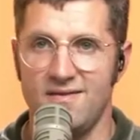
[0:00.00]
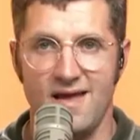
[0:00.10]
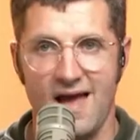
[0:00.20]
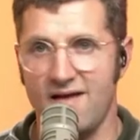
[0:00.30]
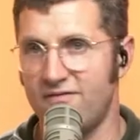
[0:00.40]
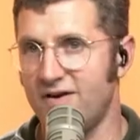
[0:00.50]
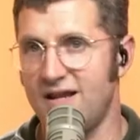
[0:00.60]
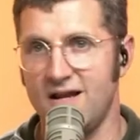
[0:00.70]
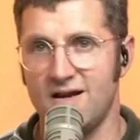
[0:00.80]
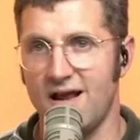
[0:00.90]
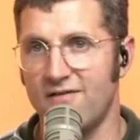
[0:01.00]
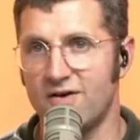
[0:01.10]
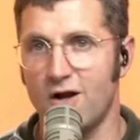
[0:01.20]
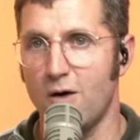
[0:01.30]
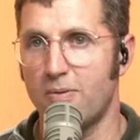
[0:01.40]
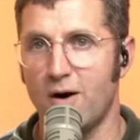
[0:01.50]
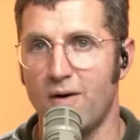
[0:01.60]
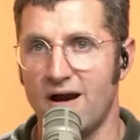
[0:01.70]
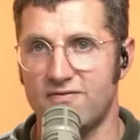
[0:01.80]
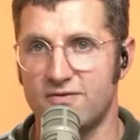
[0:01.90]
every, every GoPro
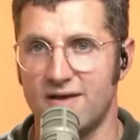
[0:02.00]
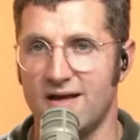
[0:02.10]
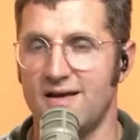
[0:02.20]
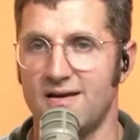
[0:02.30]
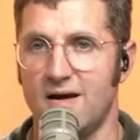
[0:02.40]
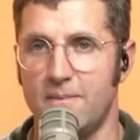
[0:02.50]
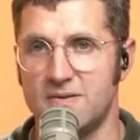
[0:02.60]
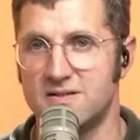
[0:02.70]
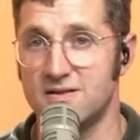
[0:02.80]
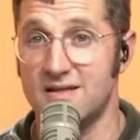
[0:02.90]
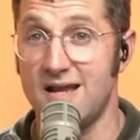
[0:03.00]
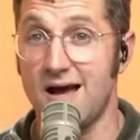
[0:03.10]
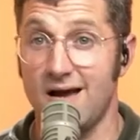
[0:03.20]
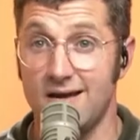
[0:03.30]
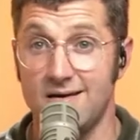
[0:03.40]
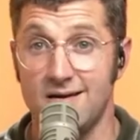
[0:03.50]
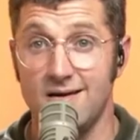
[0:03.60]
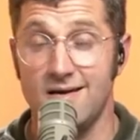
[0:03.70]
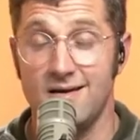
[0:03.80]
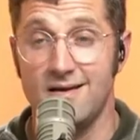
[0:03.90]
after that, up until the nine,
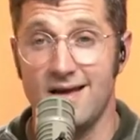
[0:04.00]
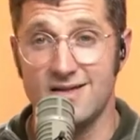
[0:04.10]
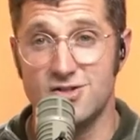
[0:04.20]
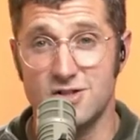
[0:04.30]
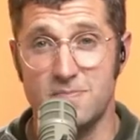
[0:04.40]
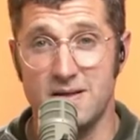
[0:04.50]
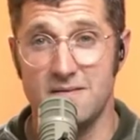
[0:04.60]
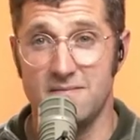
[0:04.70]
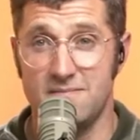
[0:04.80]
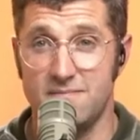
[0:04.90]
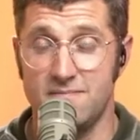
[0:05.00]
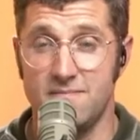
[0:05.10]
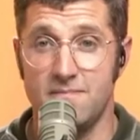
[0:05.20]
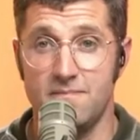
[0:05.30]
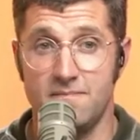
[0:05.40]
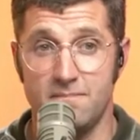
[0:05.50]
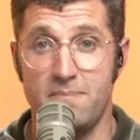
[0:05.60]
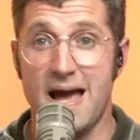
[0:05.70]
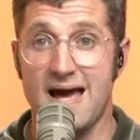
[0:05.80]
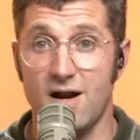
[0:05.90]
has just been
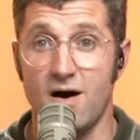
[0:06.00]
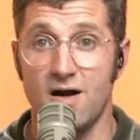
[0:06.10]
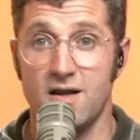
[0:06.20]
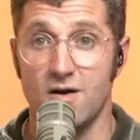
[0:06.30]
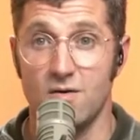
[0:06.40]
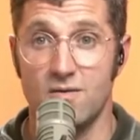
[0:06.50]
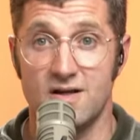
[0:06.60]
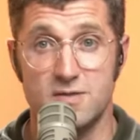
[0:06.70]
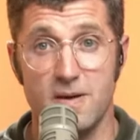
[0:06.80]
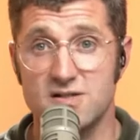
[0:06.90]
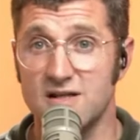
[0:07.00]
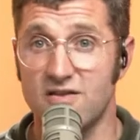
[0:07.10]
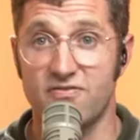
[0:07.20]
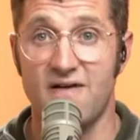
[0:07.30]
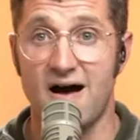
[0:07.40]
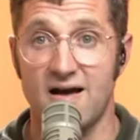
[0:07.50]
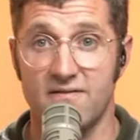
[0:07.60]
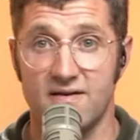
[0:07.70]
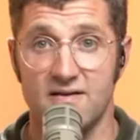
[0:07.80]
bad audio, especially the five.